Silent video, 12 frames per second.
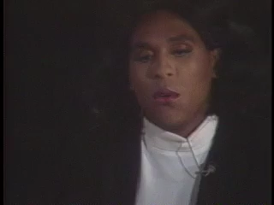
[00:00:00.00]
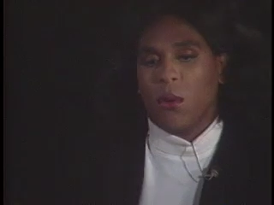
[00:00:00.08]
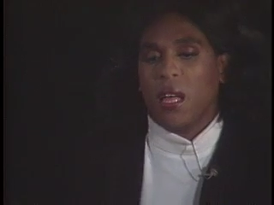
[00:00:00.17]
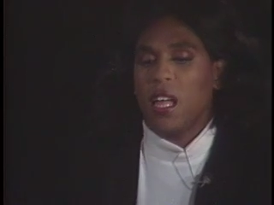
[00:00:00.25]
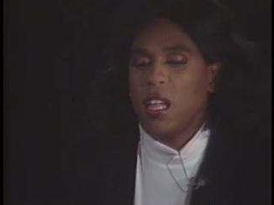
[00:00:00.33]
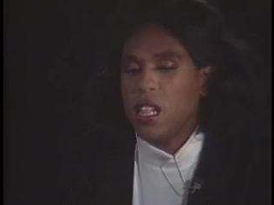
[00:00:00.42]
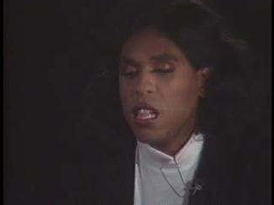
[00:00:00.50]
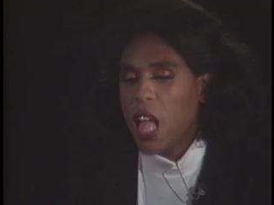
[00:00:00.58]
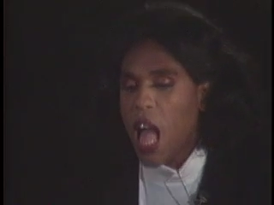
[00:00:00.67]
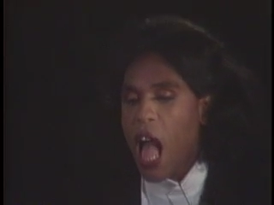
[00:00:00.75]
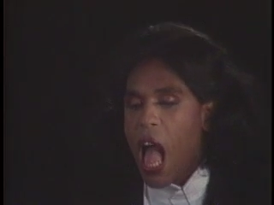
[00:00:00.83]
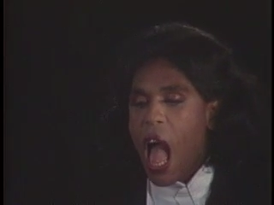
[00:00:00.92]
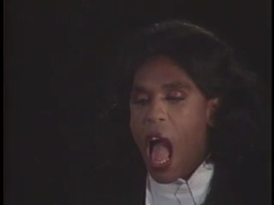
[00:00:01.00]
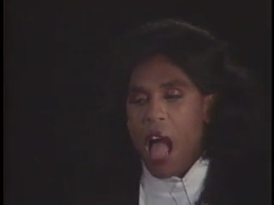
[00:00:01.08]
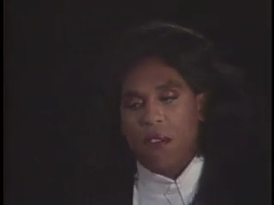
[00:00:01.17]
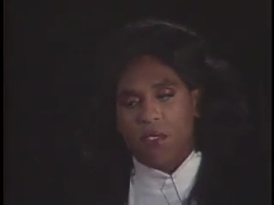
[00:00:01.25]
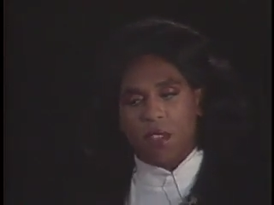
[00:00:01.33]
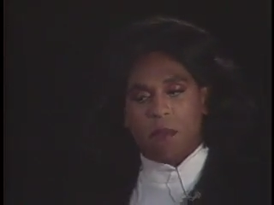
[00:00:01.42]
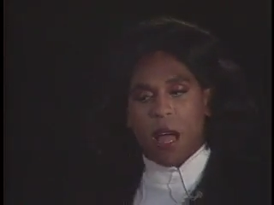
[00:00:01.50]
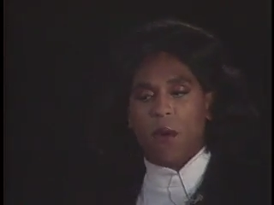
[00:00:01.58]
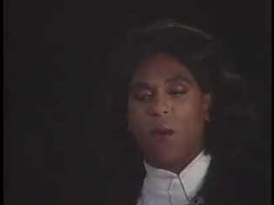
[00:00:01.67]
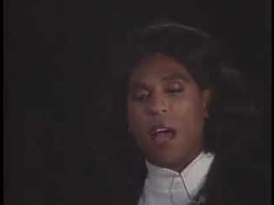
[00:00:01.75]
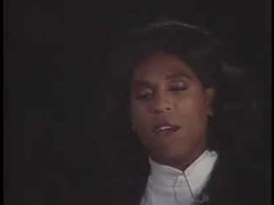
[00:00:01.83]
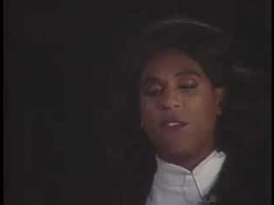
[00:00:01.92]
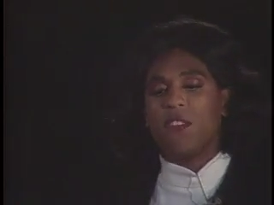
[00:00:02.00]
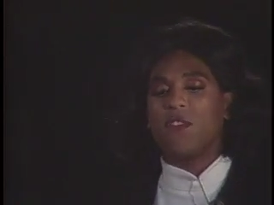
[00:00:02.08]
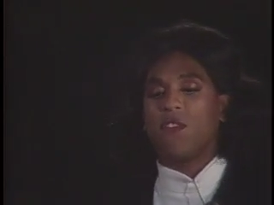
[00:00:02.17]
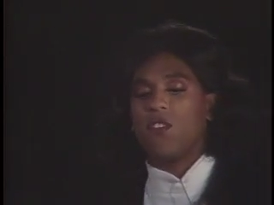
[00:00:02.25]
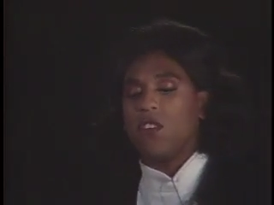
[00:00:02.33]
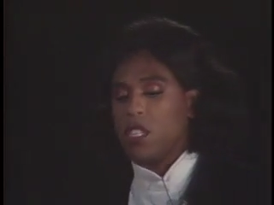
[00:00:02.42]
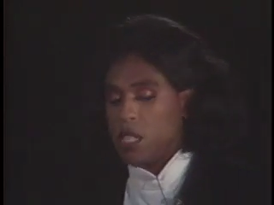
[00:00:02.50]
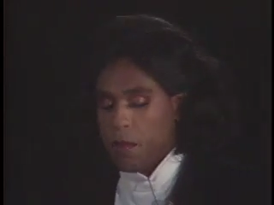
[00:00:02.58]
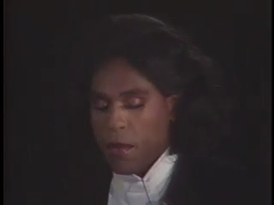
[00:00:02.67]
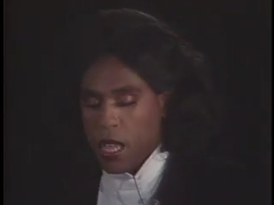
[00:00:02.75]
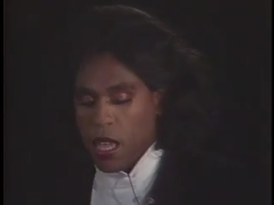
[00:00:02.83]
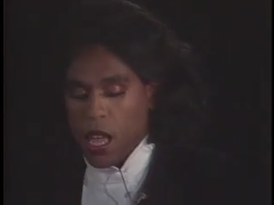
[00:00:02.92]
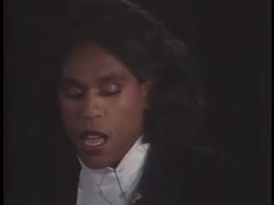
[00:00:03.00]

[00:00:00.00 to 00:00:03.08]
Well, after my wife divorced me,